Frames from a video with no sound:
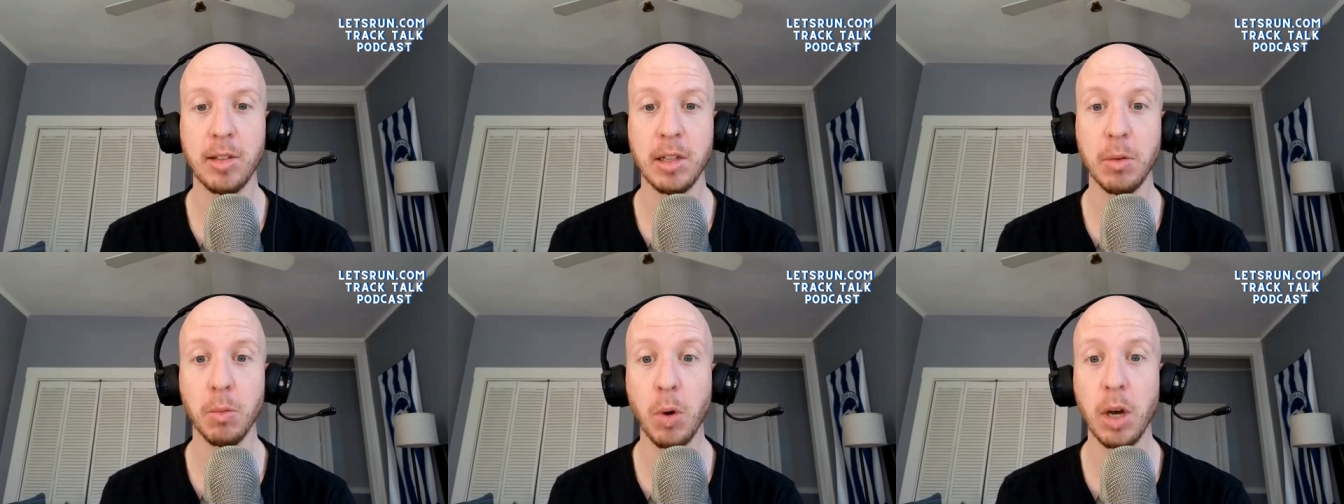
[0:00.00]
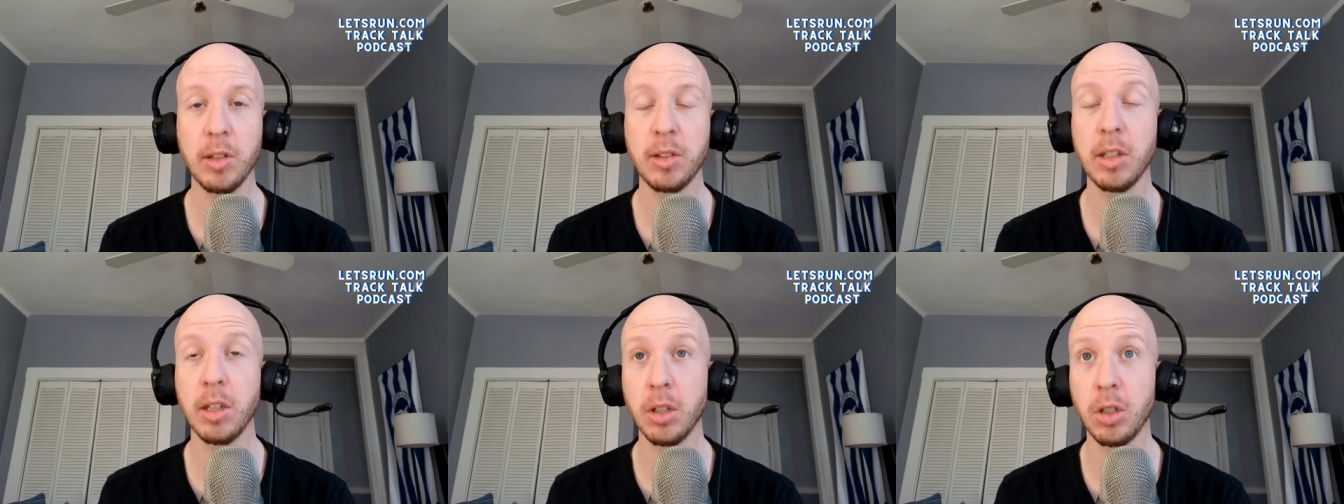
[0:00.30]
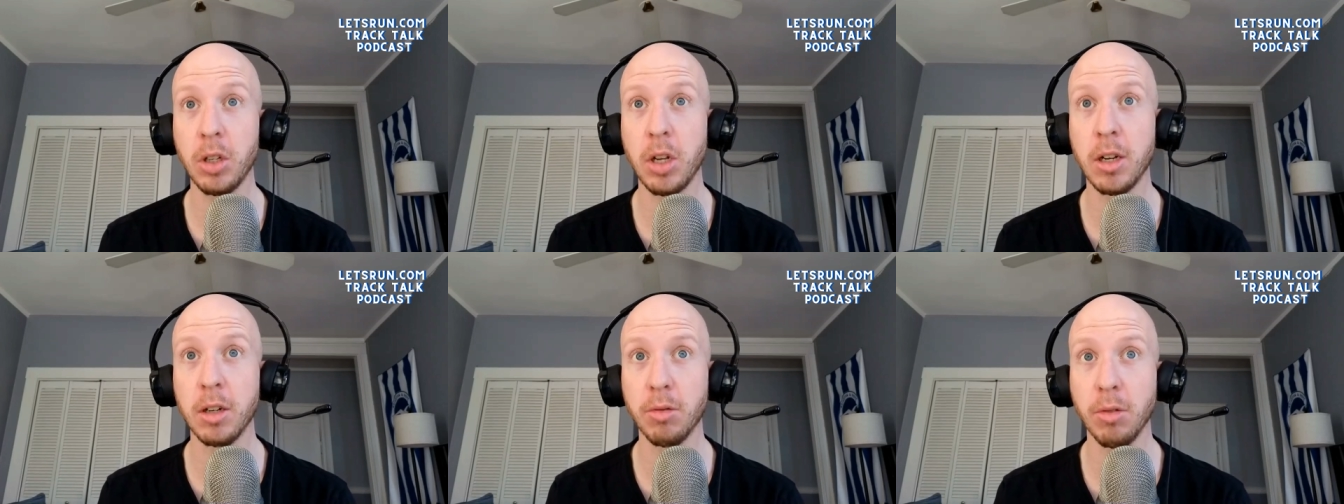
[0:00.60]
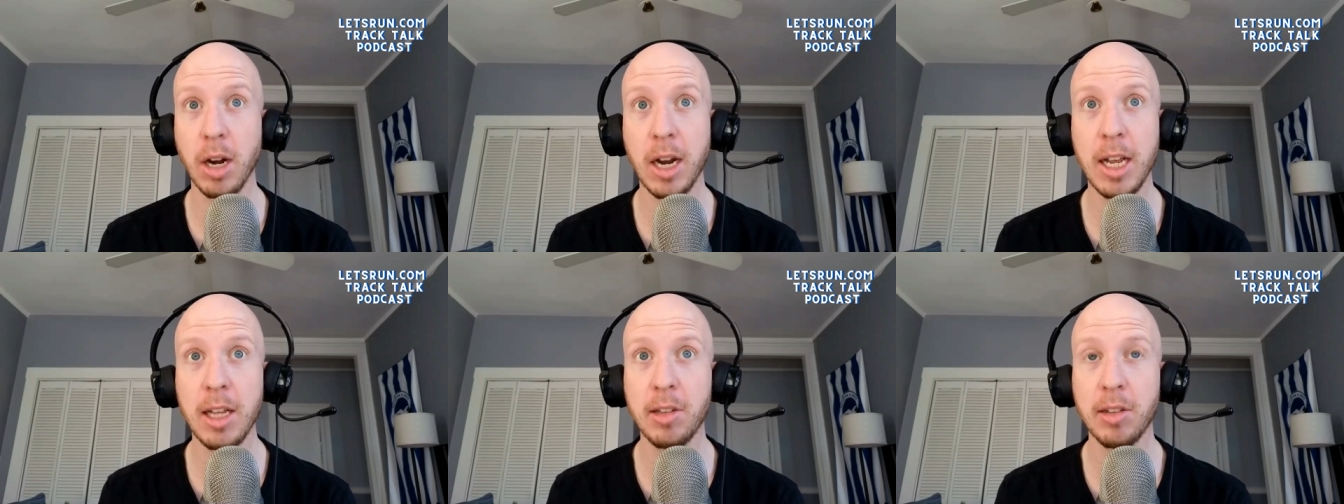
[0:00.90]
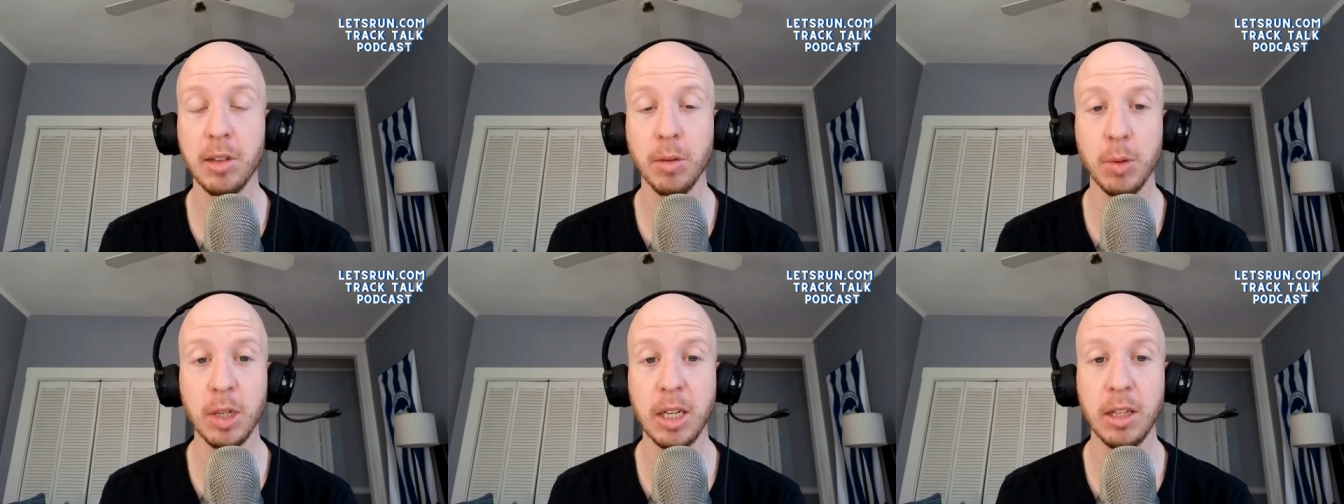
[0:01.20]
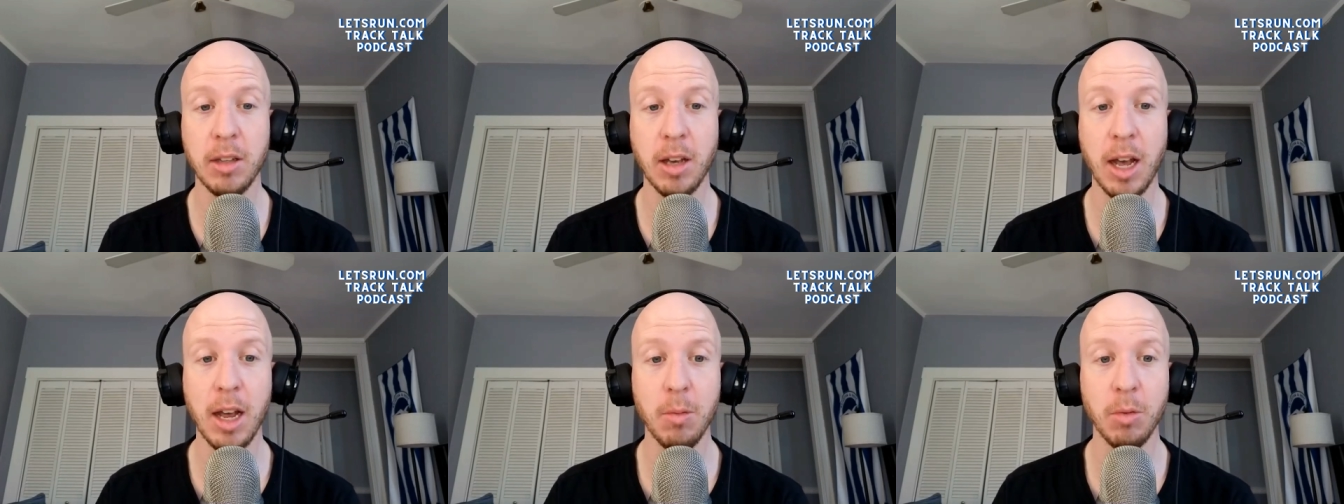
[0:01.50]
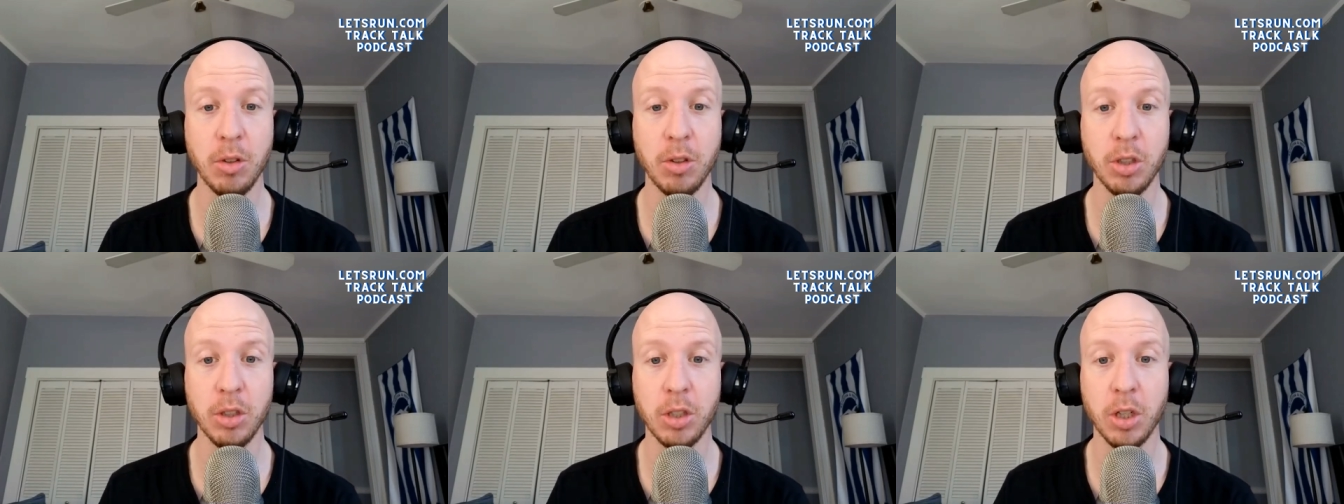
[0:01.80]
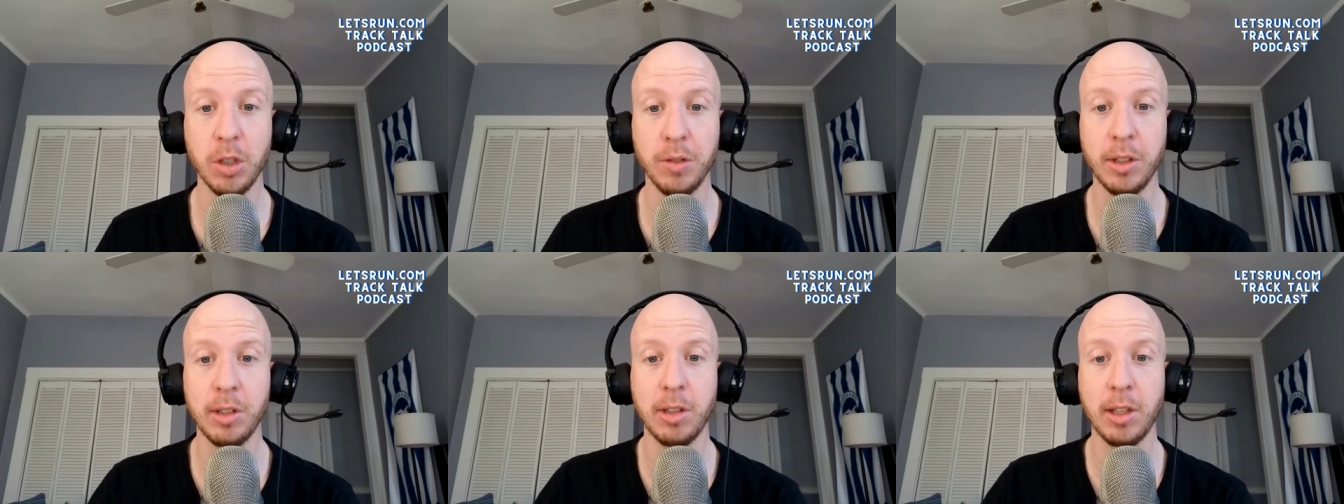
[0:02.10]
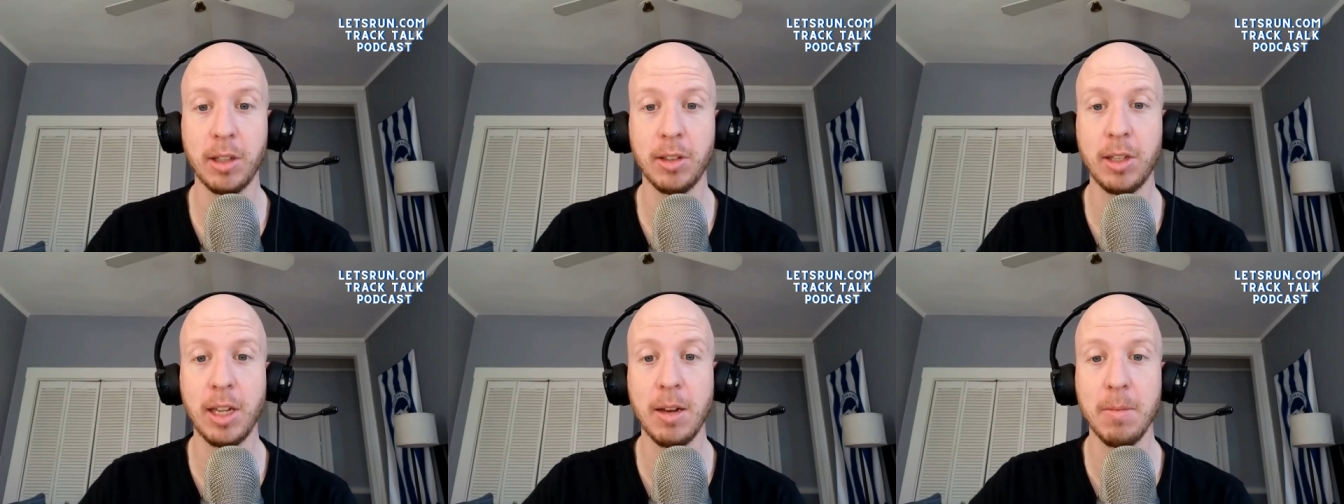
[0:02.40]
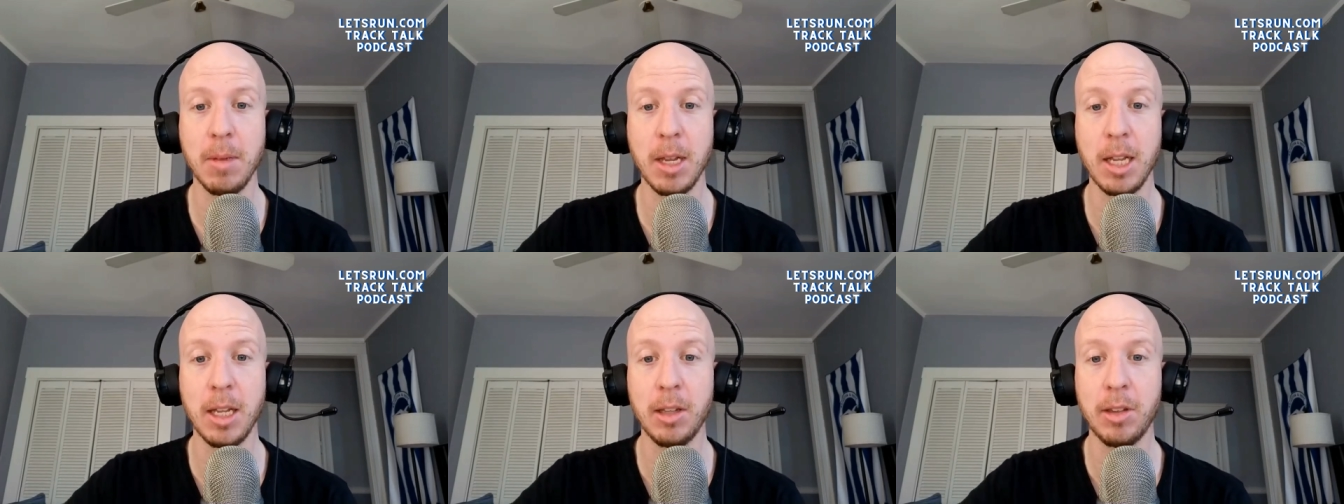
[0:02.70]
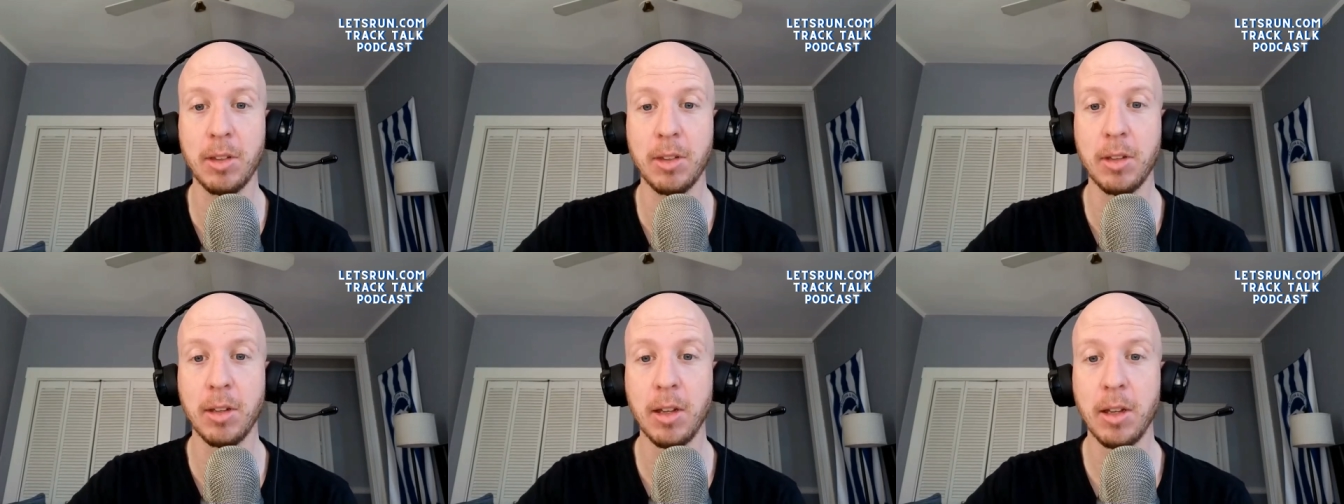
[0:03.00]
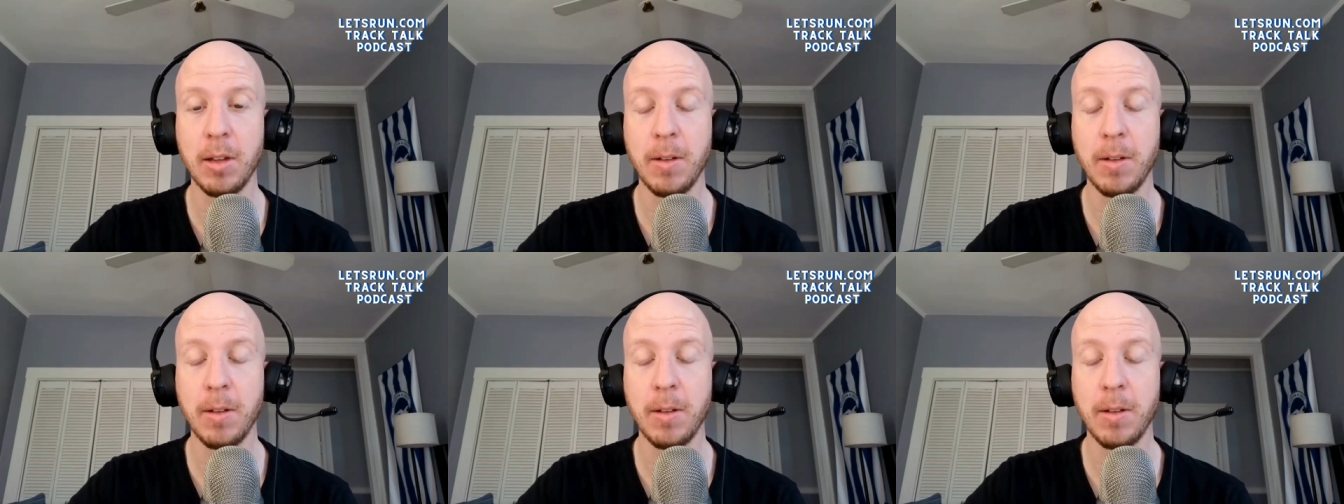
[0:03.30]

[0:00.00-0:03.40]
And it wasn't a long race. The winning time was just over 16 minutes.